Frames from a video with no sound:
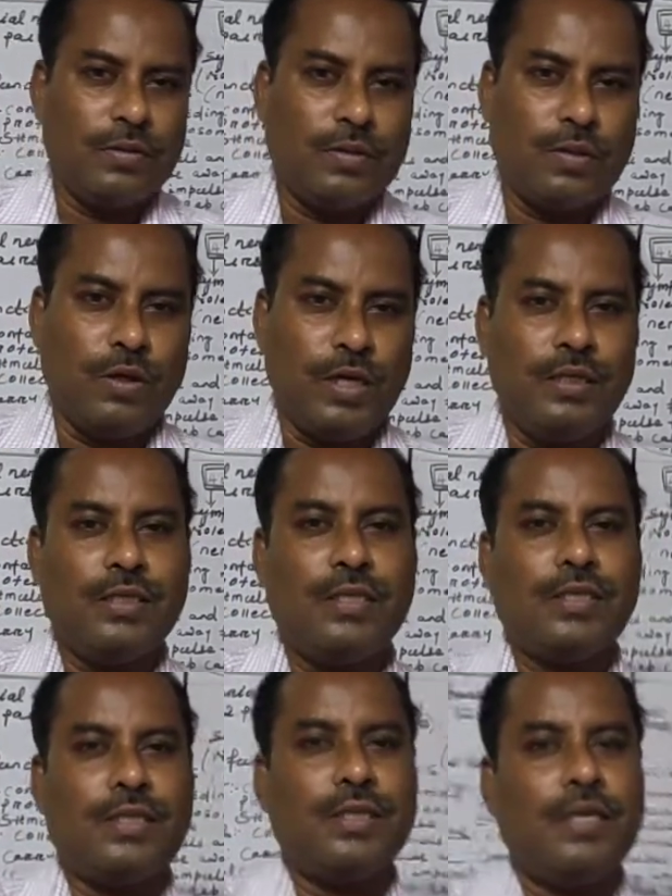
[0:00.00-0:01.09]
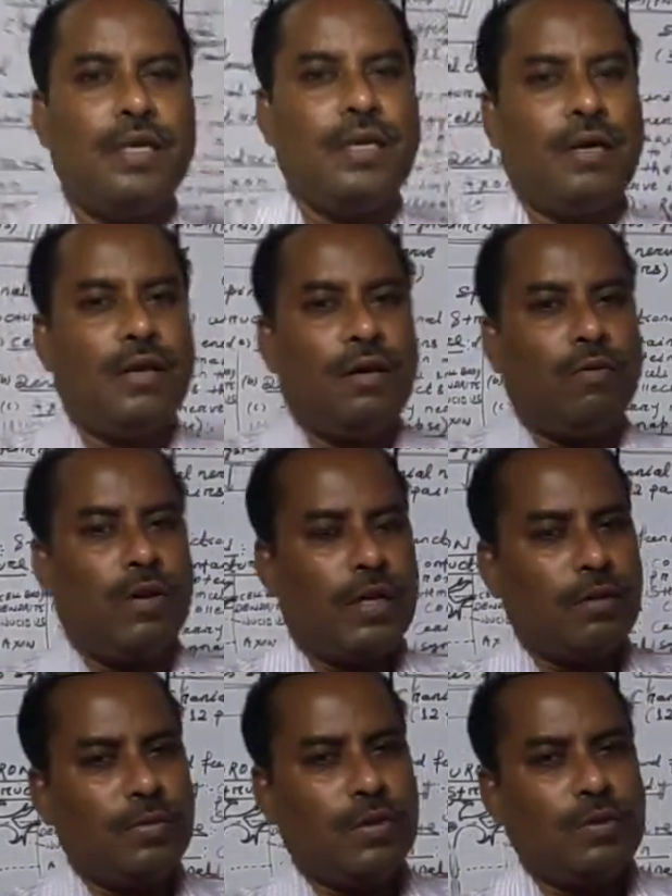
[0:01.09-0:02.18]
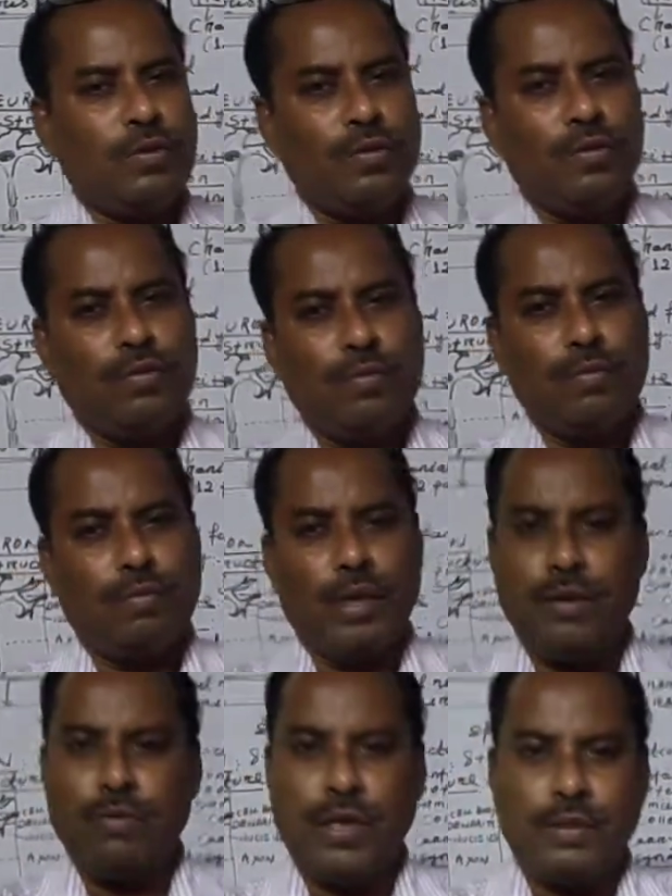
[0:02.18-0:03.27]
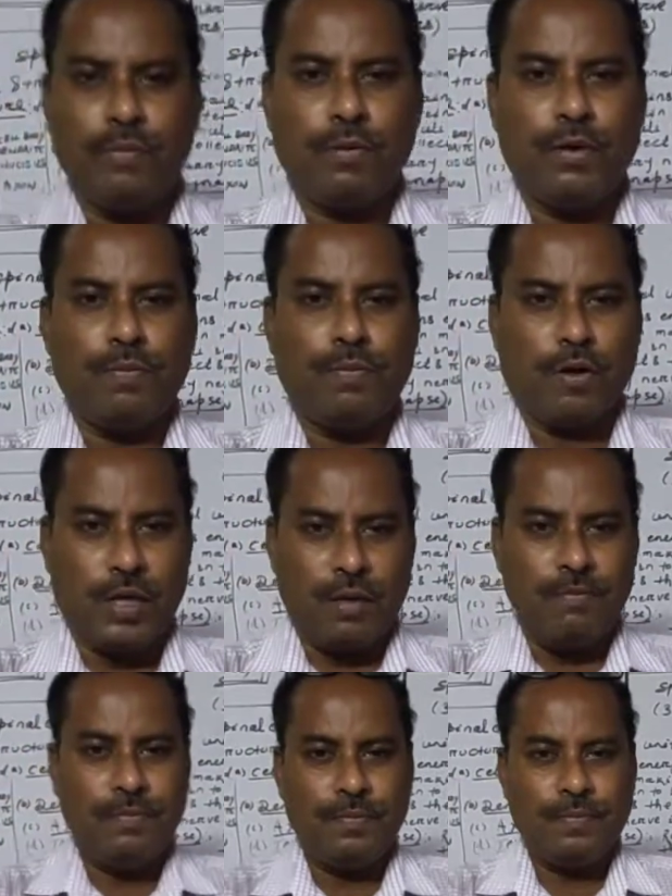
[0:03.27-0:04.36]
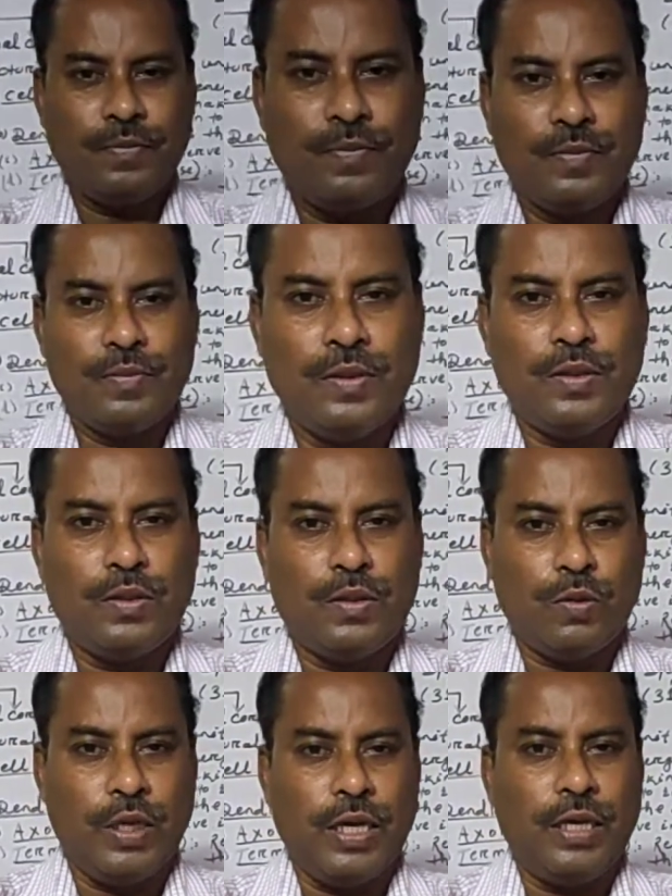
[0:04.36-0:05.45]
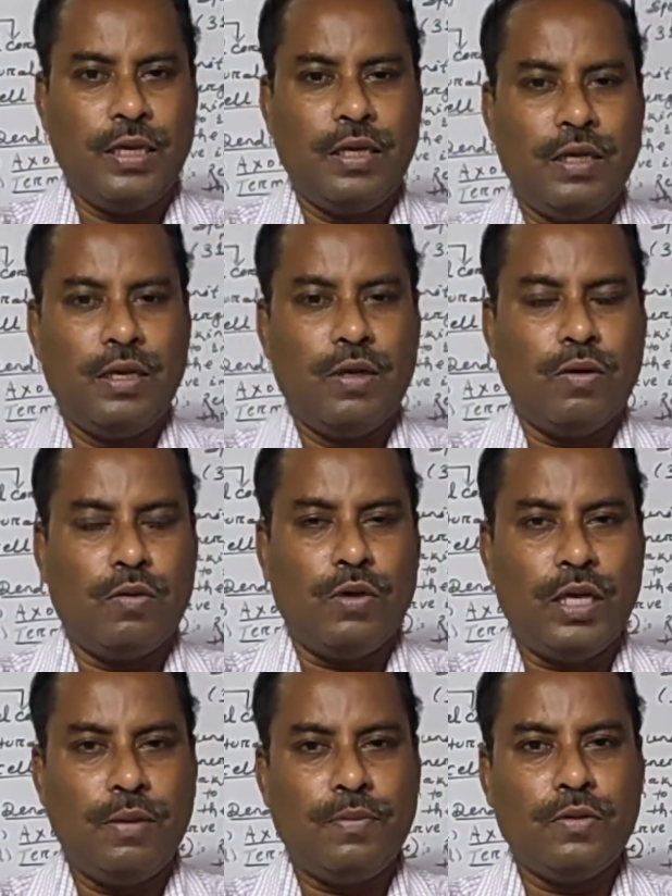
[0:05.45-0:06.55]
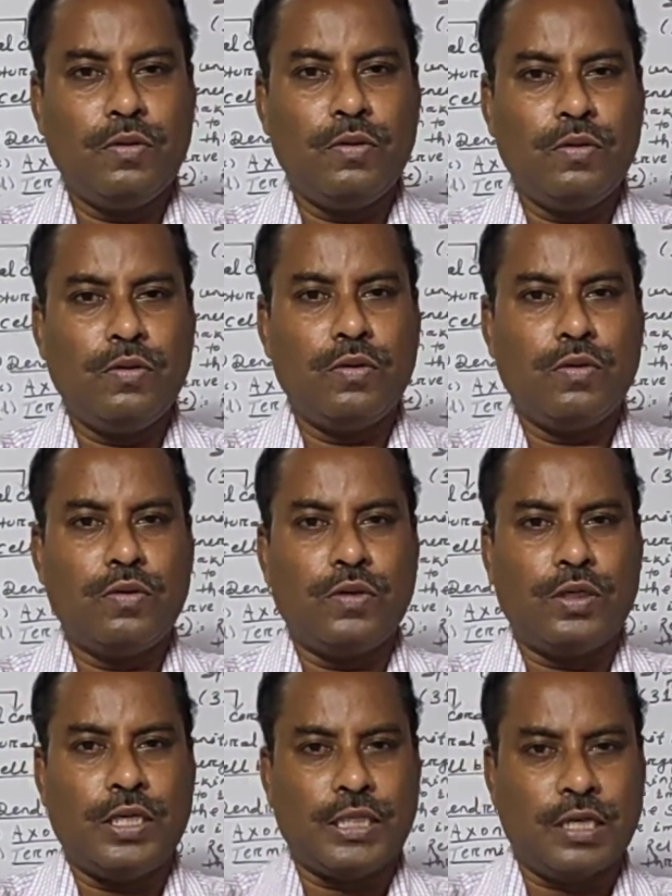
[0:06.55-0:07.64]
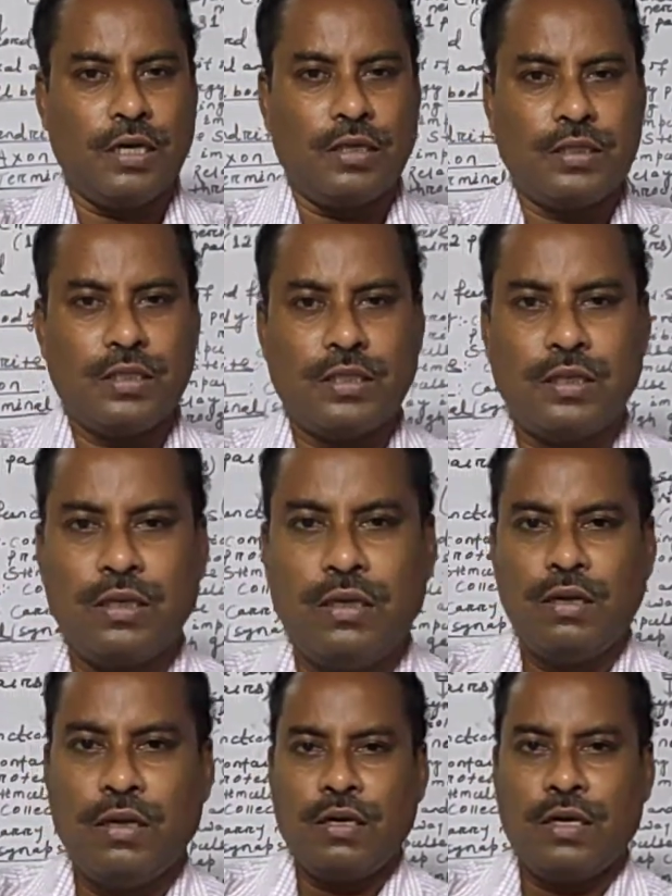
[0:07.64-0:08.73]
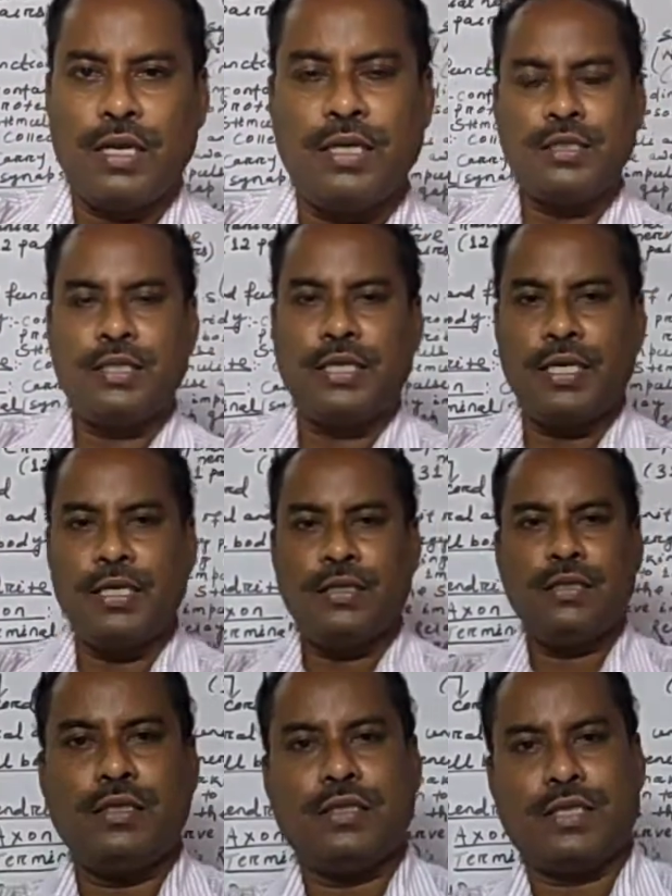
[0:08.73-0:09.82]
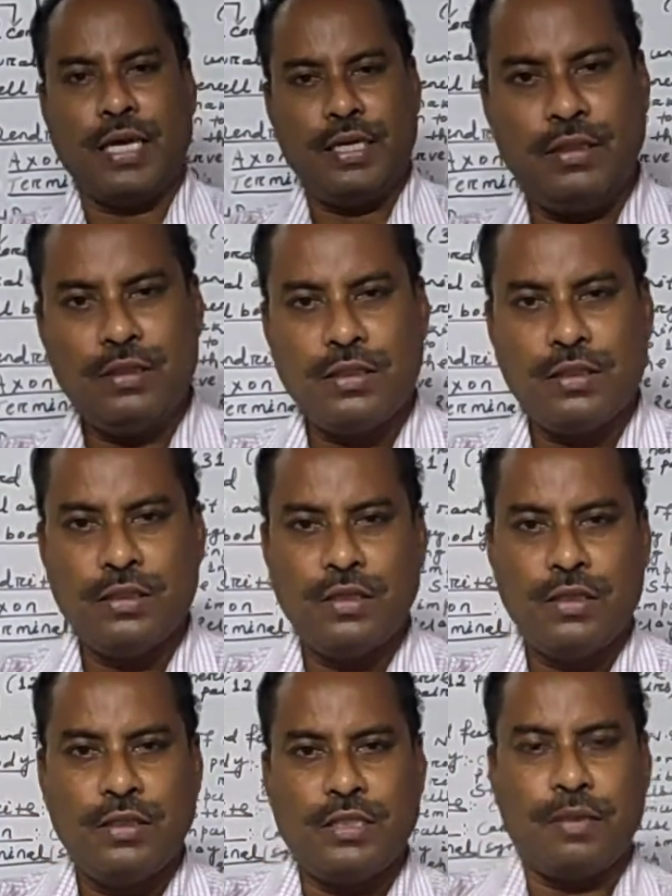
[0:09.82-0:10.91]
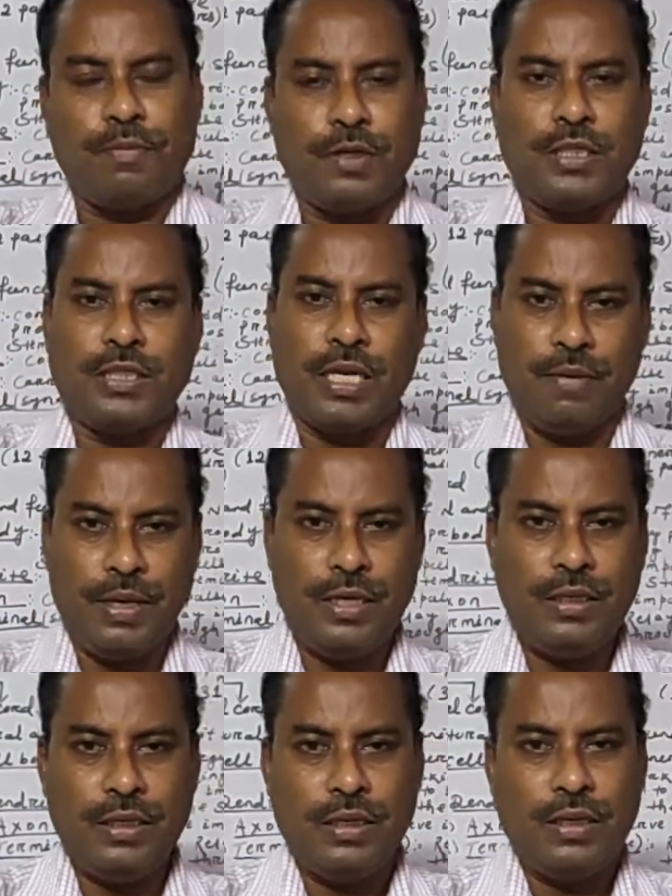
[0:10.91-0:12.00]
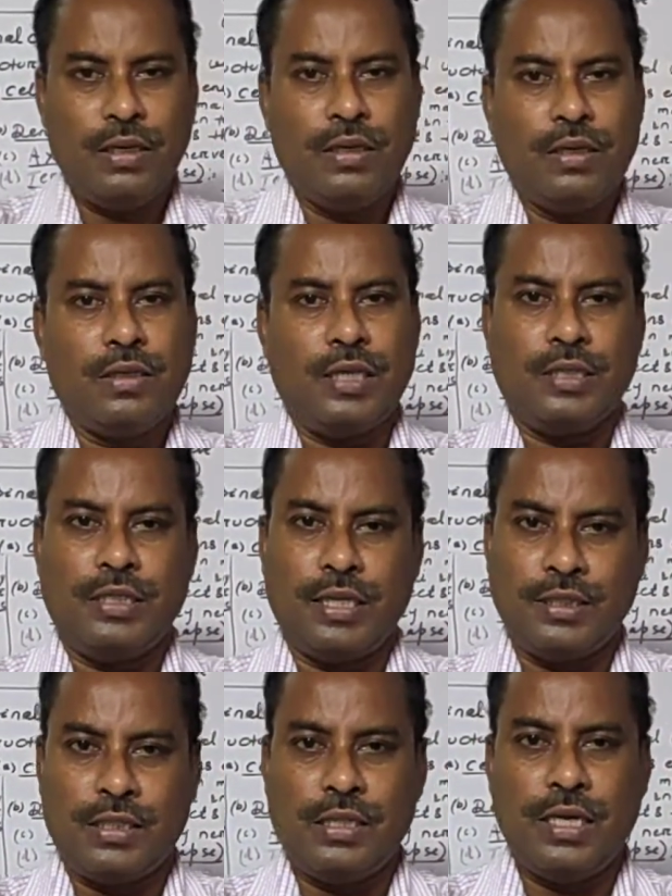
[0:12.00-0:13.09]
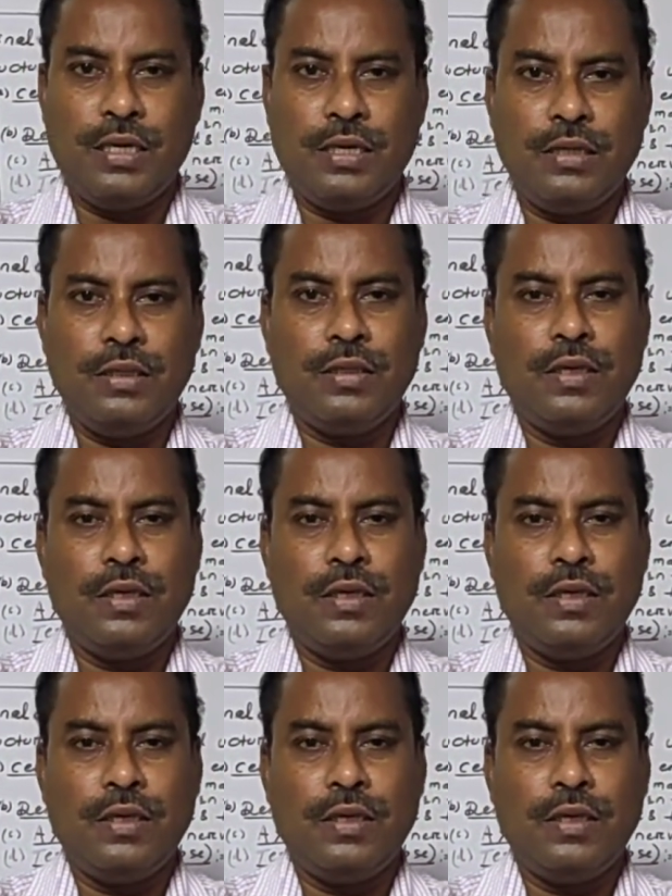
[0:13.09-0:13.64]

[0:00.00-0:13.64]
Students, welcome to my Whiteboard program. Today we have to discuss class 10 science chapter 7, that is NCERT,